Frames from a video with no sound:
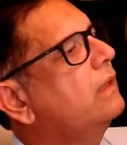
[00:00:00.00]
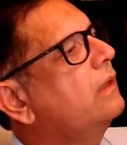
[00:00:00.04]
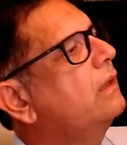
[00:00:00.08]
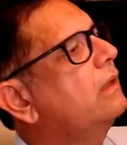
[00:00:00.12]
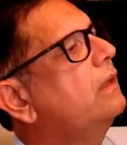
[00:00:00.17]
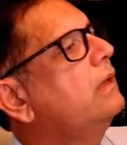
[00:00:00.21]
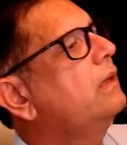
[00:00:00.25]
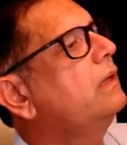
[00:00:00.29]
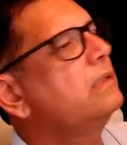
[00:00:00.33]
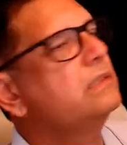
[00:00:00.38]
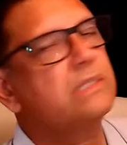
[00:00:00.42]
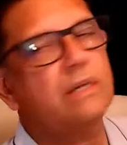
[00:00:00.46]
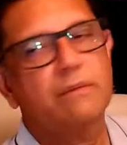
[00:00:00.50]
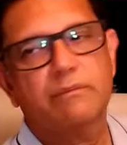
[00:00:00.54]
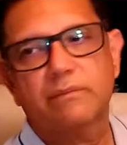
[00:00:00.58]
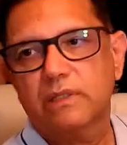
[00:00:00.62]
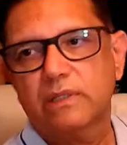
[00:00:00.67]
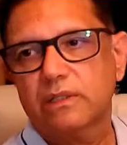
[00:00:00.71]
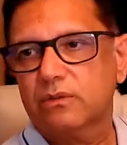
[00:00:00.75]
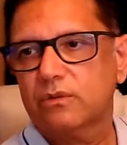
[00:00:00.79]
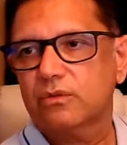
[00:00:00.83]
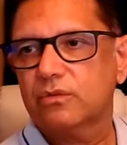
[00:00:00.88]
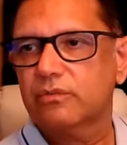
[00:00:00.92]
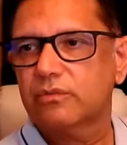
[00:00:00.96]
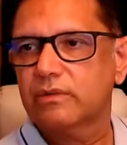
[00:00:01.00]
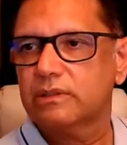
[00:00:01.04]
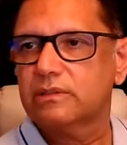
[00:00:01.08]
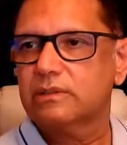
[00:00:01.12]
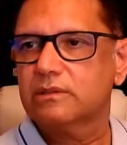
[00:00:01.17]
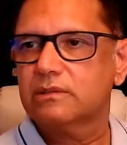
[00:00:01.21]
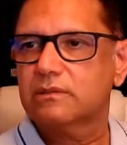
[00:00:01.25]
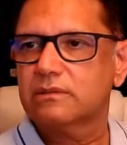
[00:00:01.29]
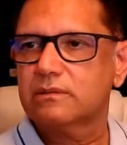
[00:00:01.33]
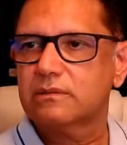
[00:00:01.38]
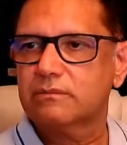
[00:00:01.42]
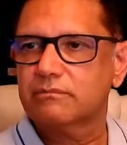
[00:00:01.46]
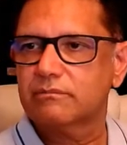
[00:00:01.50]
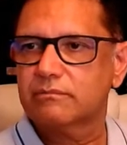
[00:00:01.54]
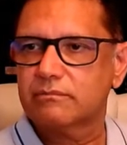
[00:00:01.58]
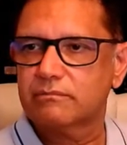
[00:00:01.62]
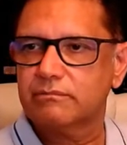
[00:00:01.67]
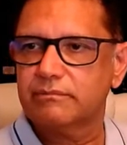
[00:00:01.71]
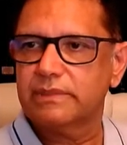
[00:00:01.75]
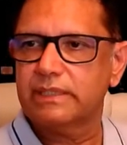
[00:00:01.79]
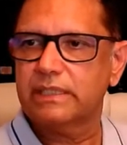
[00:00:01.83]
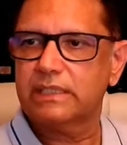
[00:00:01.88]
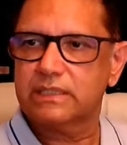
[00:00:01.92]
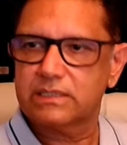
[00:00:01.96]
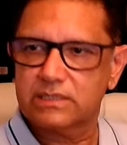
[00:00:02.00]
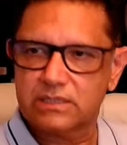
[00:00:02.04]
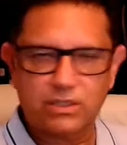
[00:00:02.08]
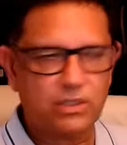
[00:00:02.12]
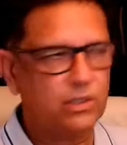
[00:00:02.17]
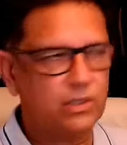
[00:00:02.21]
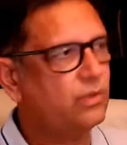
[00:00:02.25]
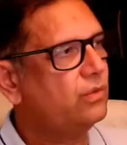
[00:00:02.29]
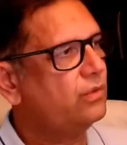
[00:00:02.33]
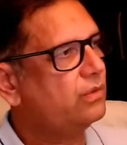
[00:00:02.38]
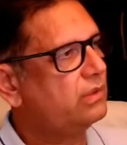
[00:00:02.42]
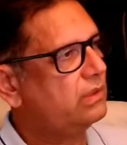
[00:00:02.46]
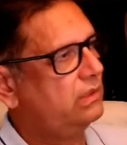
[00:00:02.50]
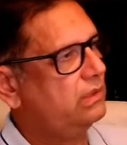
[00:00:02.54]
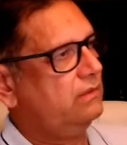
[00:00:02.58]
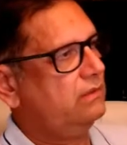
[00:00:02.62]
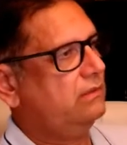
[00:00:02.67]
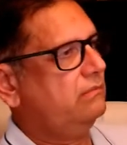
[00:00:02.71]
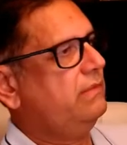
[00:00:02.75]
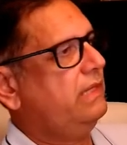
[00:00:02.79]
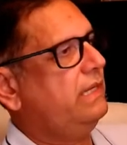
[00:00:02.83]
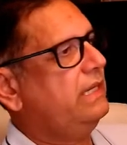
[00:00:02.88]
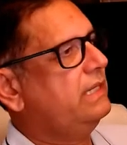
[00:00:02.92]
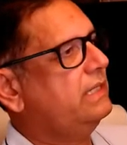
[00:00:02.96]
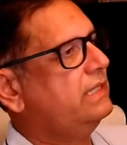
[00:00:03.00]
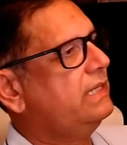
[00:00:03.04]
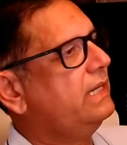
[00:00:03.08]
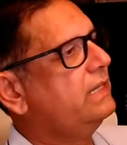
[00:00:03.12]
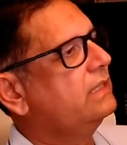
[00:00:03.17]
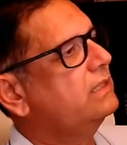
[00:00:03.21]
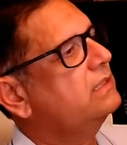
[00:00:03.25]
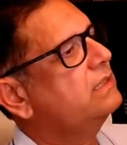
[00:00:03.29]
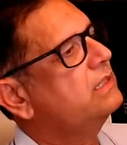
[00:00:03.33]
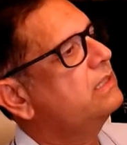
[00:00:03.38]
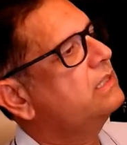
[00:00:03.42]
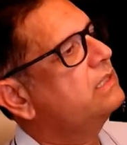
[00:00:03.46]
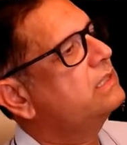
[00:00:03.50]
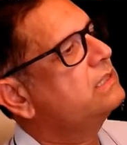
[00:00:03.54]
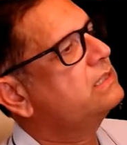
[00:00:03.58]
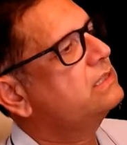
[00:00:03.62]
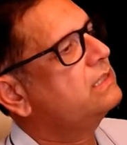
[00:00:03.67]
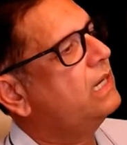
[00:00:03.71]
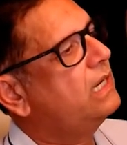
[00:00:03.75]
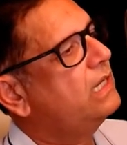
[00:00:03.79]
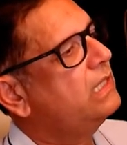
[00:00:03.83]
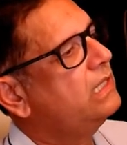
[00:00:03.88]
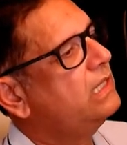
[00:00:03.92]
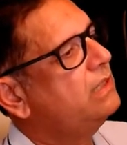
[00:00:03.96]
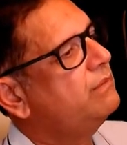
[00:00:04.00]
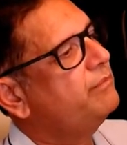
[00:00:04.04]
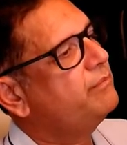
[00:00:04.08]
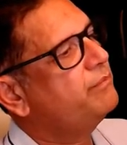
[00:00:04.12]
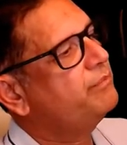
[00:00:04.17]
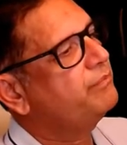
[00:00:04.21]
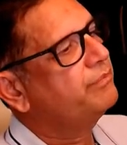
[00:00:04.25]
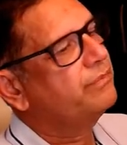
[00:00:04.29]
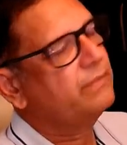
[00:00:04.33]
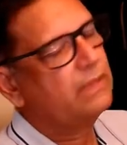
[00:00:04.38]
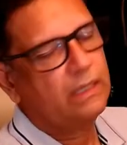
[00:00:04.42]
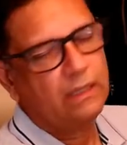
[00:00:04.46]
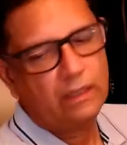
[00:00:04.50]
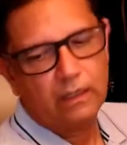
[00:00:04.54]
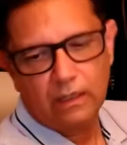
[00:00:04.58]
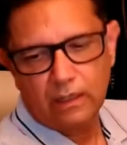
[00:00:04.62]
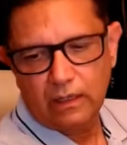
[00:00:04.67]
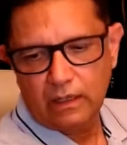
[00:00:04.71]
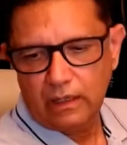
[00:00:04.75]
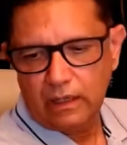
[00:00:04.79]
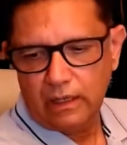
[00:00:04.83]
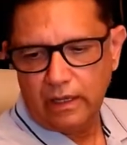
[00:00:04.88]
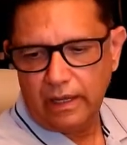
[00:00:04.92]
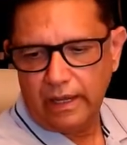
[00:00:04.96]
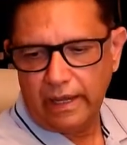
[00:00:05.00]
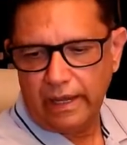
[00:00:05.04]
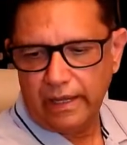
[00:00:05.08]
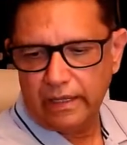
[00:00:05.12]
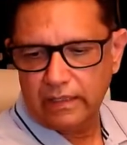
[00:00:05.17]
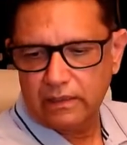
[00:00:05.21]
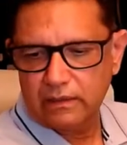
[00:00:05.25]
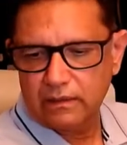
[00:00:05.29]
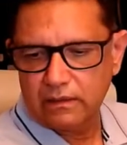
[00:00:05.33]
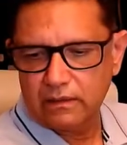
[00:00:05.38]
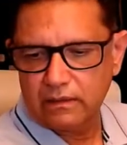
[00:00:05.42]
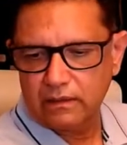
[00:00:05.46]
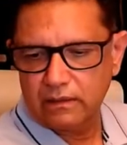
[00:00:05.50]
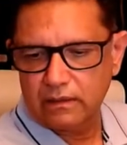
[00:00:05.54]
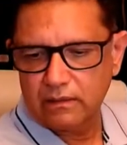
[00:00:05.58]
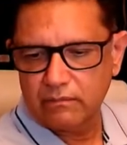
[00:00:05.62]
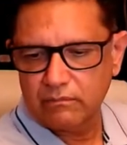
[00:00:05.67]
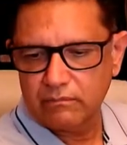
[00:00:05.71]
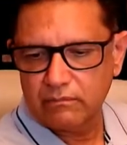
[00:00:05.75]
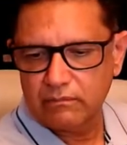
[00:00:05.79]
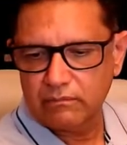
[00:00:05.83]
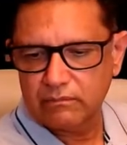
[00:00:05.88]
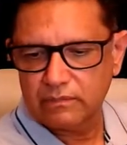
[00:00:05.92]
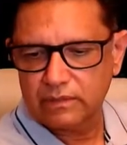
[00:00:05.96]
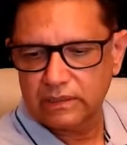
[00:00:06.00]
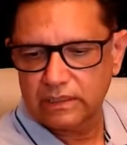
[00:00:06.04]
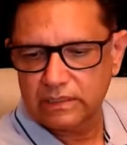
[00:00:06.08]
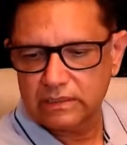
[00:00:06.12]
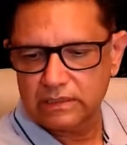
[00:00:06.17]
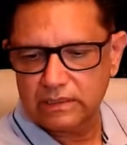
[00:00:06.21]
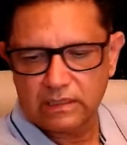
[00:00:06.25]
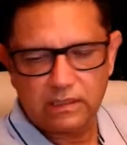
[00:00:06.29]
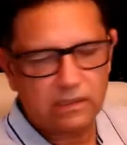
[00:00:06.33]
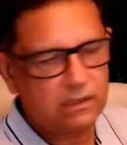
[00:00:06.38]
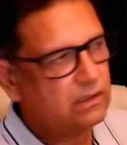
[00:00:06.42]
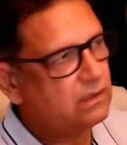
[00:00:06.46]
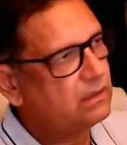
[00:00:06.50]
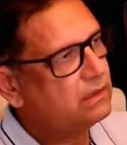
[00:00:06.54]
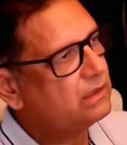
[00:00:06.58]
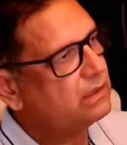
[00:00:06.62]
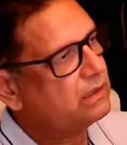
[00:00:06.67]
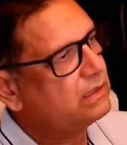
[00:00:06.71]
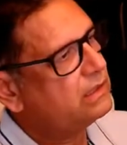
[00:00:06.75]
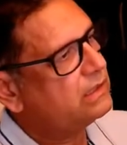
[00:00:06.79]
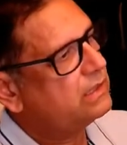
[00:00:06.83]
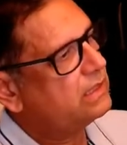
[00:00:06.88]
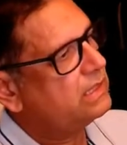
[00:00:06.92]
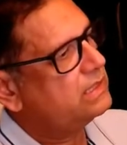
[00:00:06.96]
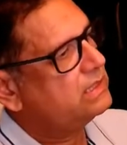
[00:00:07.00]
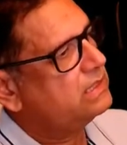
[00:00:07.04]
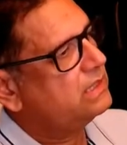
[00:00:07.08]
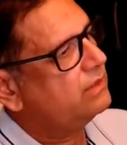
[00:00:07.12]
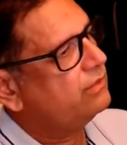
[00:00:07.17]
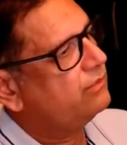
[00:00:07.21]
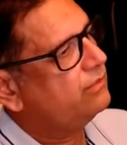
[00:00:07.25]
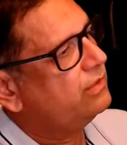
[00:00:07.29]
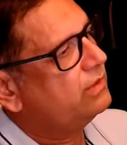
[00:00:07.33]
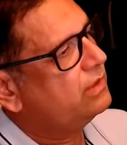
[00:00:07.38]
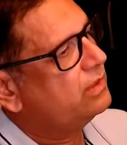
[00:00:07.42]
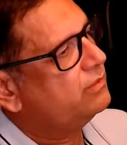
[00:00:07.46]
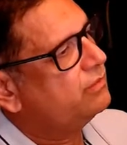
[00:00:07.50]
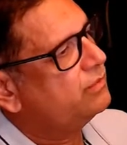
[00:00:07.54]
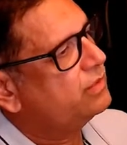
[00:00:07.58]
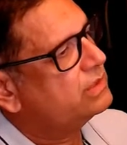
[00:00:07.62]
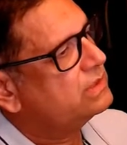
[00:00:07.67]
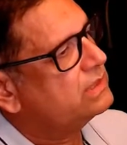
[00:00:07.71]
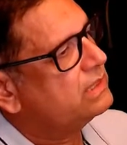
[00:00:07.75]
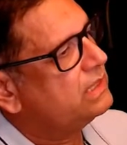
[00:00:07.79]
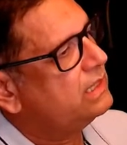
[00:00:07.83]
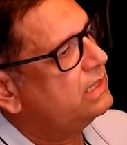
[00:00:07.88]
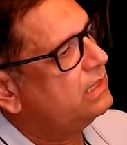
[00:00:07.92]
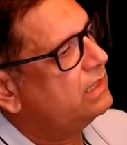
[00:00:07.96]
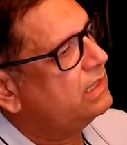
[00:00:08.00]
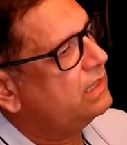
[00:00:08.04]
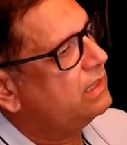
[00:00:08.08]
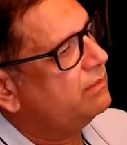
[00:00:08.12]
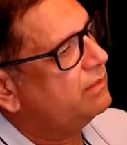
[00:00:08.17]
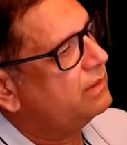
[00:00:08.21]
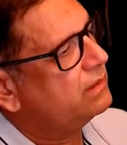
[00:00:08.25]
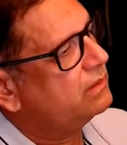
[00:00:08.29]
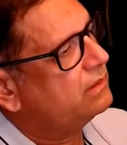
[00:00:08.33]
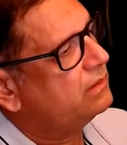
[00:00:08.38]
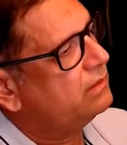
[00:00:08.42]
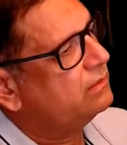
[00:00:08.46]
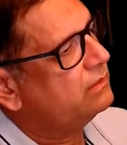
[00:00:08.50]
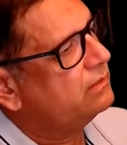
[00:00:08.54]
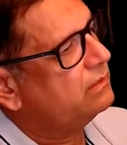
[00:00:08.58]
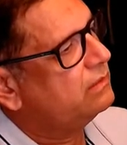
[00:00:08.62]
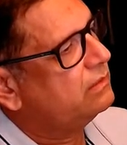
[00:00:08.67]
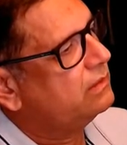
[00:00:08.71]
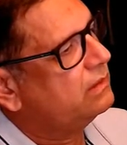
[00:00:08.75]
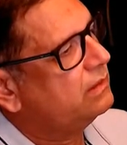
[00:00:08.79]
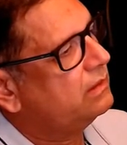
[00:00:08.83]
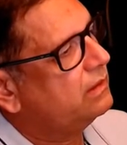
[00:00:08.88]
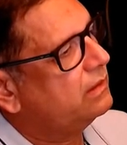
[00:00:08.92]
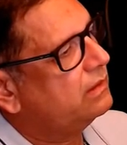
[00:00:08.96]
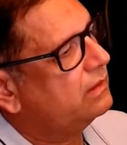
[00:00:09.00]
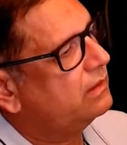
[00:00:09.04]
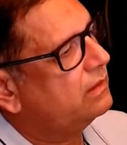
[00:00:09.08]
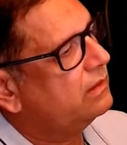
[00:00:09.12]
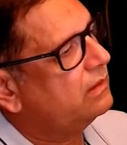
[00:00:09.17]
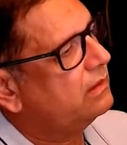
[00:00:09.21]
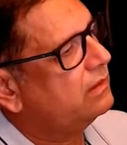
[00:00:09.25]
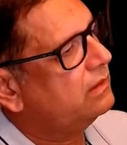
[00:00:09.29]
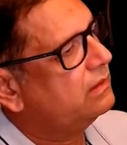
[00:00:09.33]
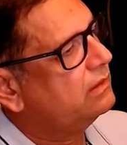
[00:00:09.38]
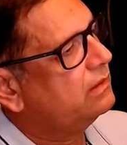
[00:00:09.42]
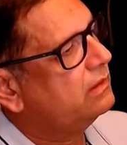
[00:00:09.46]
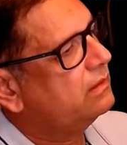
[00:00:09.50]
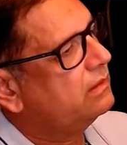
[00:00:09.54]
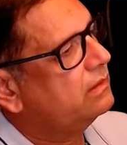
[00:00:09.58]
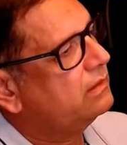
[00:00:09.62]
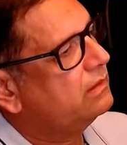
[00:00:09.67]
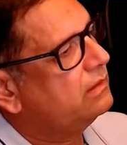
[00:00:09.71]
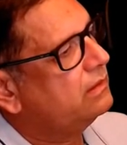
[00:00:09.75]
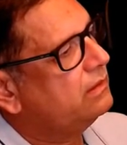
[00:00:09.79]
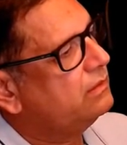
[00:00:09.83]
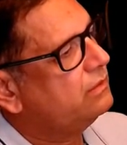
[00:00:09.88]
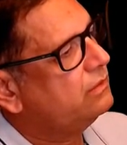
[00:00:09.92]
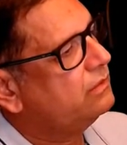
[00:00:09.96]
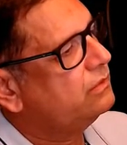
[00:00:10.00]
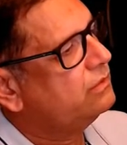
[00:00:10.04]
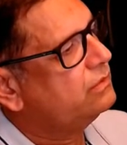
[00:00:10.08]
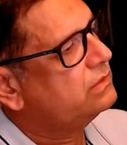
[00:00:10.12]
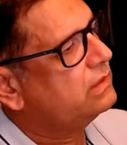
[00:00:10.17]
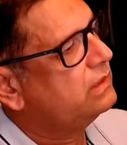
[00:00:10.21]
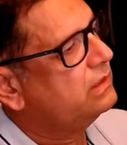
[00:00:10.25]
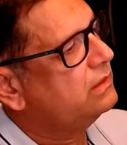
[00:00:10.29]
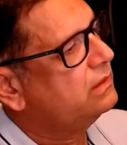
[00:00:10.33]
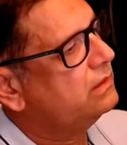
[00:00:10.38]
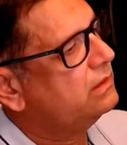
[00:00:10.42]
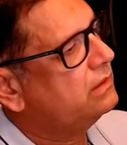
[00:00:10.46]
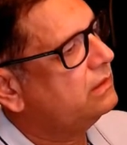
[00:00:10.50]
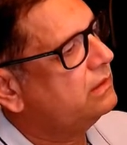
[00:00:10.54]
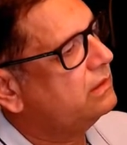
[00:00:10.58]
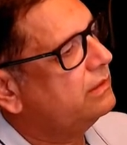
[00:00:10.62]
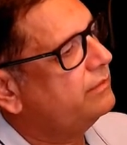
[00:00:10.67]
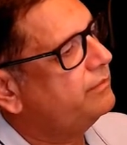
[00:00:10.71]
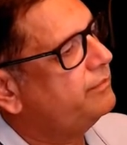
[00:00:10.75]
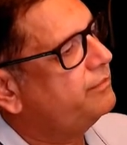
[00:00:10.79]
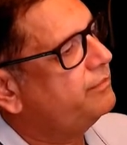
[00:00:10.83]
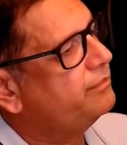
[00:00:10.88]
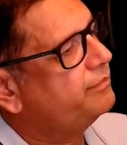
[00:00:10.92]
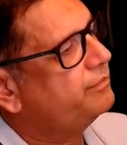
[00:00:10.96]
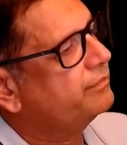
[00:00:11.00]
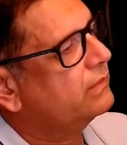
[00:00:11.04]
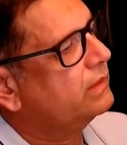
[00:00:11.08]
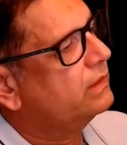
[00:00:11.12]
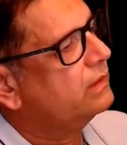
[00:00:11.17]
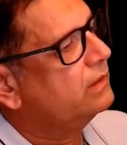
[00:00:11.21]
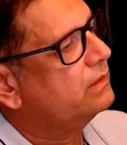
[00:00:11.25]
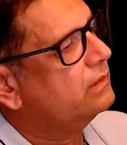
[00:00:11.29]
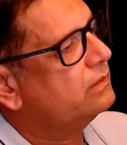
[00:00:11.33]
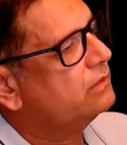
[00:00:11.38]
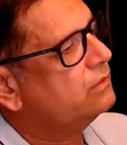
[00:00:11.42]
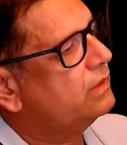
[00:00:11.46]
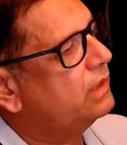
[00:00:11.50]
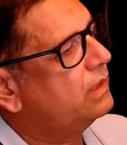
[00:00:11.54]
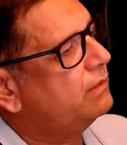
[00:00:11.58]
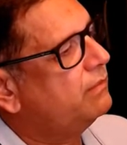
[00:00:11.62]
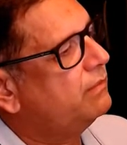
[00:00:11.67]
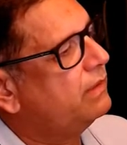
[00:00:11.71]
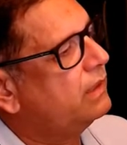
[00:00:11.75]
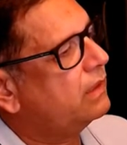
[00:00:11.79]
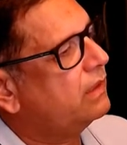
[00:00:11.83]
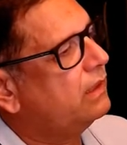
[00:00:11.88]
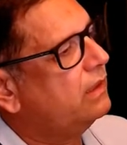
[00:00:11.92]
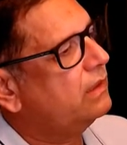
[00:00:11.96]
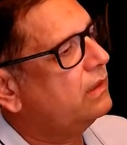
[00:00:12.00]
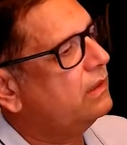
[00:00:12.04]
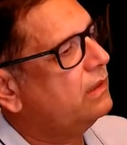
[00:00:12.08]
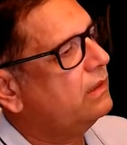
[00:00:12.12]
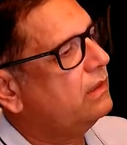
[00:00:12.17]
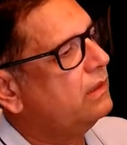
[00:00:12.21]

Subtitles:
something to do with being secure, intact, Salim. And there's another interesting word, Musallamatun, used in Surah Baqarah